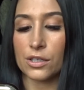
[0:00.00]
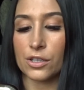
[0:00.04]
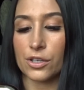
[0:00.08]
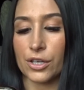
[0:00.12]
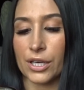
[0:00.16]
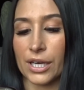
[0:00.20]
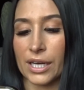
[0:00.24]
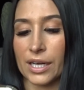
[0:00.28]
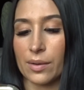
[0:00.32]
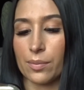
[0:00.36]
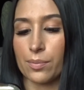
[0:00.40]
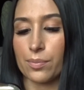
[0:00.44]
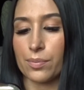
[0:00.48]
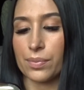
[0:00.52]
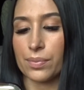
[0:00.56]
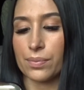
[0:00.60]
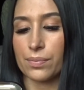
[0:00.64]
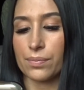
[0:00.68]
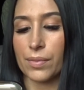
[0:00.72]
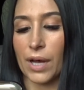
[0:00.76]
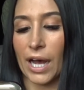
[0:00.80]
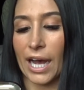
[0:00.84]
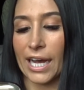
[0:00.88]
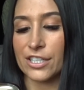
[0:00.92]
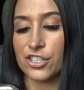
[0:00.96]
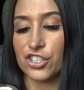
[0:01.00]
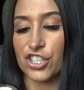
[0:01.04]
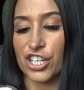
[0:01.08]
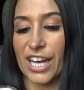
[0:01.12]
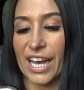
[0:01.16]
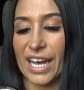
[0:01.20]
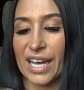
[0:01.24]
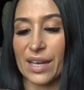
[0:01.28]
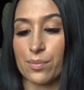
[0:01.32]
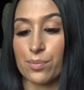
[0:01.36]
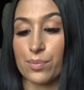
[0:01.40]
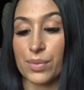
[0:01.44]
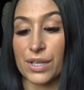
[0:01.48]
You get a I G
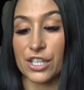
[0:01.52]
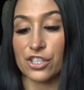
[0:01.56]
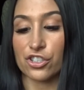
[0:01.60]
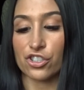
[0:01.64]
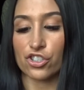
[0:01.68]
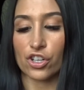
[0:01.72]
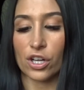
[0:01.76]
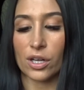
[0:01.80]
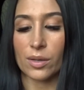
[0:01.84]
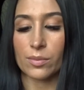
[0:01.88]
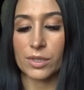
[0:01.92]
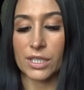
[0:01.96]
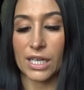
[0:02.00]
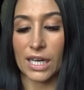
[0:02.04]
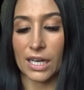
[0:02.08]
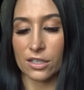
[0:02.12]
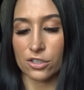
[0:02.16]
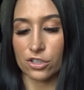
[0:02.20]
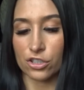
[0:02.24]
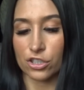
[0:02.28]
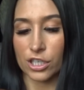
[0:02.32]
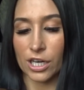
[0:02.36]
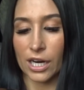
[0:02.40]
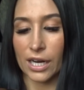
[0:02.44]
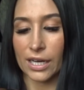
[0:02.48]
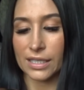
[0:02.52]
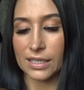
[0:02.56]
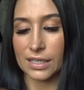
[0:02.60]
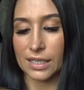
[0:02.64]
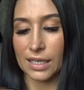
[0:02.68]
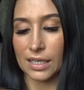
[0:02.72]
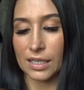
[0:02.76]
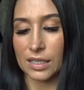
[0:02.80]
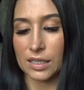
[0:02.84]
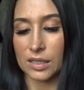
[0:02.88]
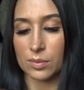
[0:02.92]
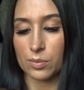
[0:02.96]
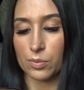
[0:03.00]
K Beach Club
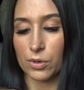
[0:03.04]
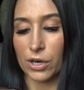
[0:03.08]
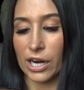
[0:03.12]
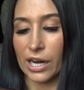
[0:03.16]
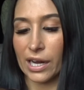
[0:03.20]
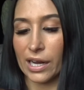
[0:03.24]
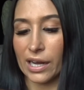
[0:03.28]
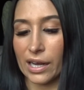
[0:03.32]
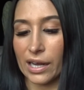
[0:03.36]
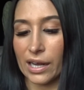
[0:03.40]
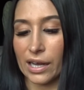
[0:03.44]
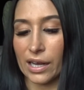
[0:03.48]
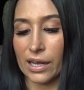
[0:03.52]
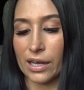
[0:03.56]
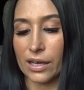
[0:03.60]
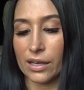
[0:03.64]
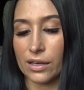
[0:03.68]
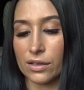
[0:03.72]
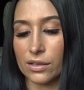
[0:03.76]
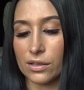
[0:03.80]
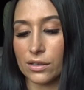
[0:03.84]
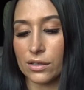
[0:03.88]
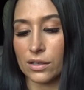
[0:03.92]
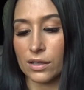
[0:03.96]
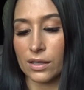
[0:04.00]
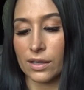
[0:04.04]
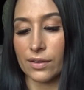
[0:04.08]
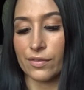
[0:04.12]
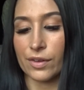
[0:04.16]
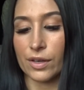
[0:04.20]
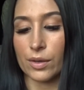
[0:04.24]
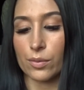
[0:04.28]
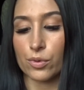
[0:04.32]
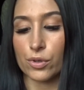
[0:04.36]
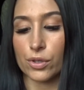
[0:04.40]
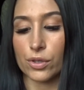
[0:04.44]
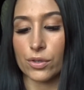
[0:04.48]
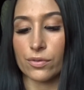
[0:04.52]
Texturizing Spray,
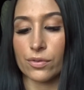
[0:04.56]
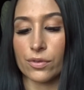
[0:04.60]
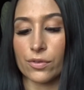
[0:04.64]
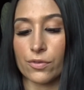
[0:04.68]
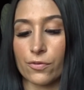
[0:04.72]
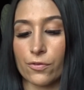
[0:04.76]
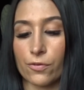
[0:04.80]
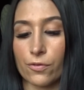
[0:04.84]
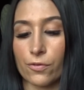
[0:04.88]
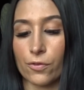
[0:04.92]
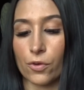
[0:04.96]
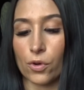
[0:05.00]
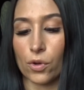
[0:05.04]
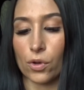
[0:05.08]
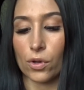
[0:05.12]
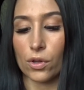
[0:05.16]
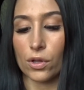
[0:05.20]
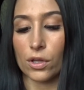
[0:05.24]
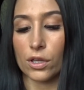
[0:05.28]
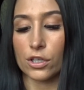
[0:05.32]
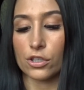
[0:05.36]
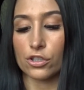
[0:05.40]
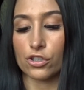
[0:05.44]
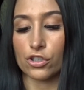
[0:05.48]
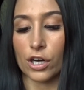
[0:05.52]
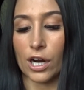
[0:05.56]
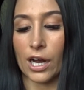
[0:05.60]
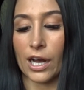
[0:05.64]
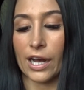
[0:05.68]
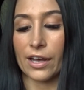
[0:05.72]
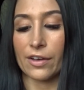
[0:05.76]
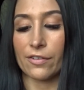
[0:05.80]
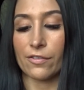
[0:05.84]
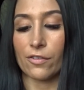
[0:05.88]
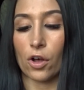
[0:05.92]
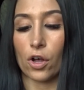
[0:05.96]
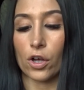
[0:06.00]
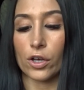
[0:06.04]
Living Proof Full
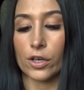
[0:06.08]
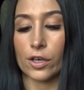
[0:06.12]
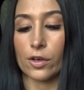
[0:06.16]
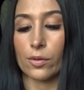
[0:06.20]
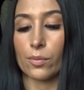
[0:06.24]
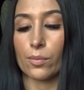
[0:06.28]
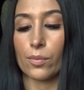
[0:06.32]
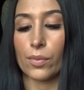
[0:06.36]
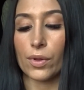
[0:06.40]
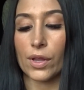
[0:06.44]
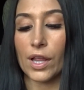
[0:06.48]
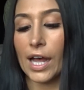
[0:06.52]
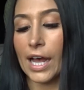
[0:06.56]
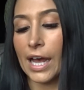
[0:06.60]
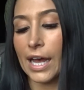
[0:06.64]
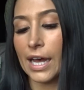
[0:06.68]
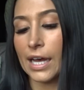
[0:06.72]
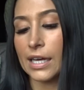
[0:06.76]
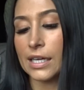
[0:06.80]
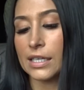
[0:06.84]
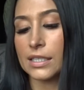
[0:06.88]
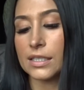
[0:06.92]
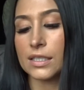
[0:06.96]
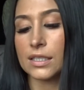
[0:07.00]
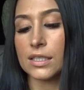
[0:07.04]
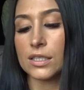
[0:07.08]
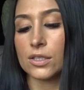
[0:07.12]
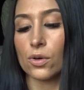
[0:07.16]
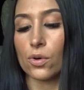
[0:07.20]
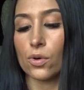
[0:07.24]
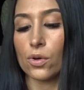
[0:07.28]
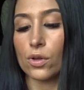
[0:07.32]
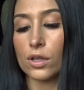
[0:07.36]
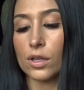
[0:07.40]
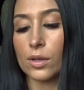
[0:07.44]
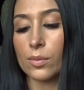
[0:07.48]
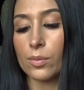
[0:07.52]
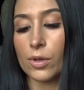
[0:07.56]
Dry Volume Blast,
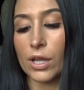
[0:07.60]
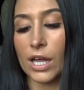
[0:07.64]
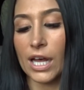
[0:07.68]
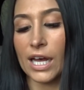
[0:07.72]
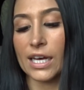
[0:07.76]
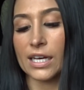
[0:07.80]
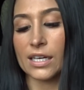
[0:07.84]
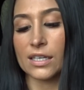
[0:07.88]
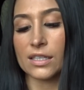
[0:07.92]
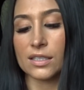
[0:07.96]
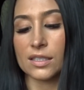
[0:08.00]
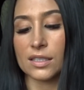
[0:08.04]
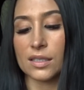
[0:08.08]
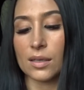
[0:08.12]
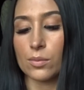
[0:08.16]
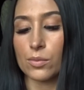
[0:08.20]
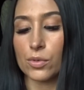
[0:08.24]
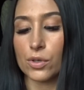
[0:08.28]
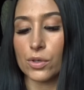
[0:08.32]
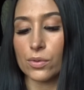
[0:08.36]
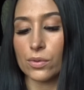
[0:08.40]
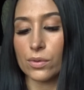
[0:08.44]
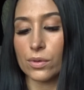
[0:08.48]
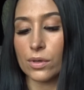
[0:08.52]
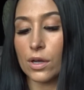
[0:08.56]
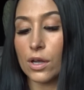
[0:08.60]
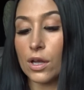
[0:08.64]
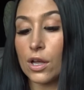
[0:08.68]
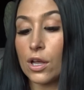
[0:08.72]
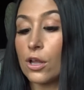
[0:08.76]
Olaplex number